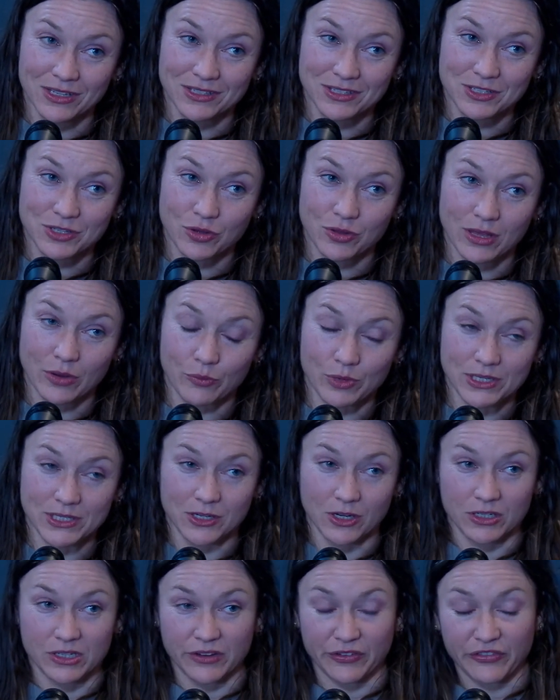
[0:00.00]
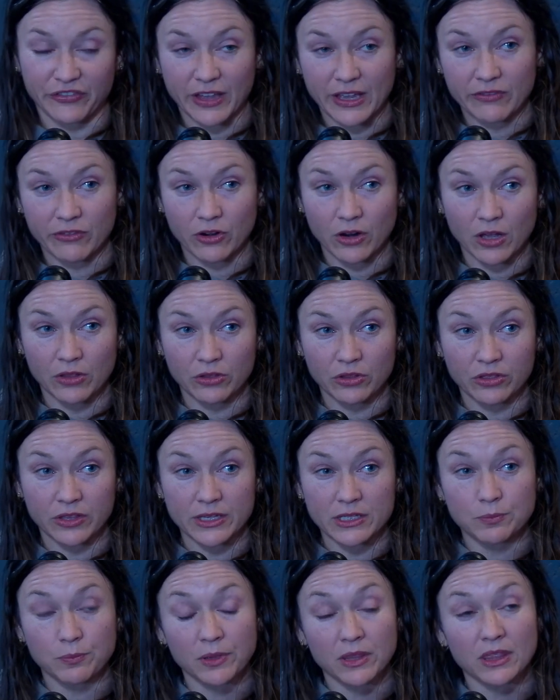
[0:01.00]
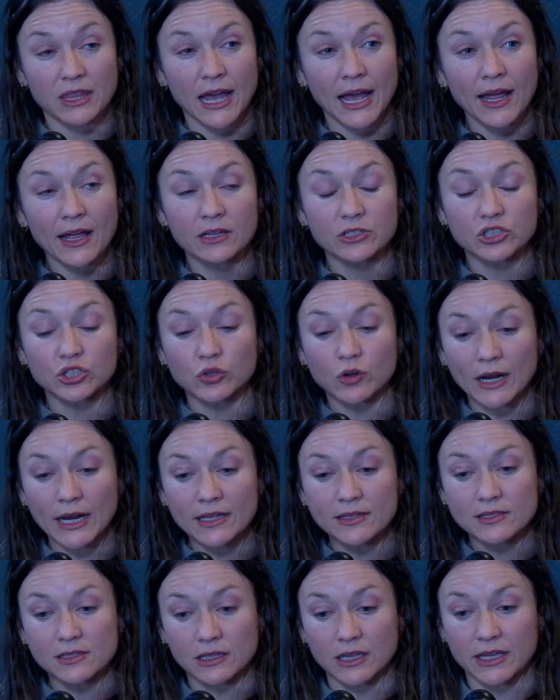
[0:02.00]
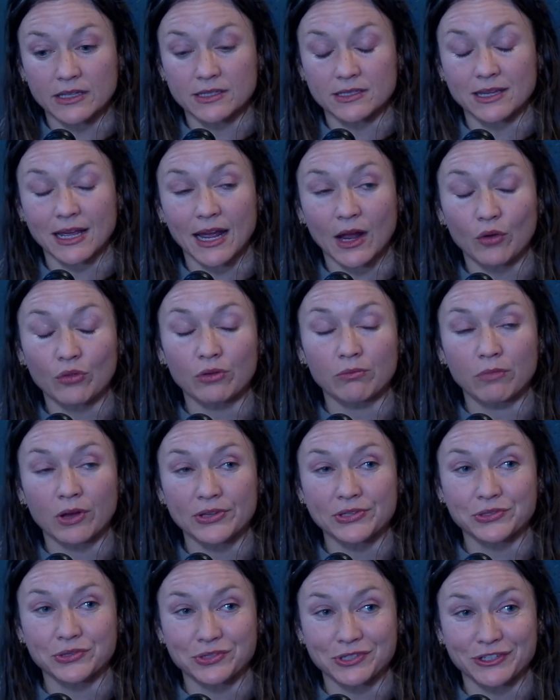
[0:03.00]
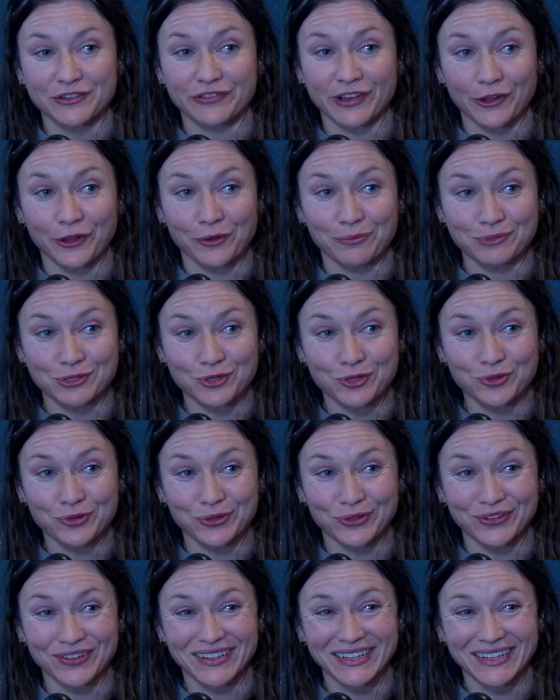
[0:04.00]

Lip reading: So then we start to favor other things. But that translates to how the muscles develop too.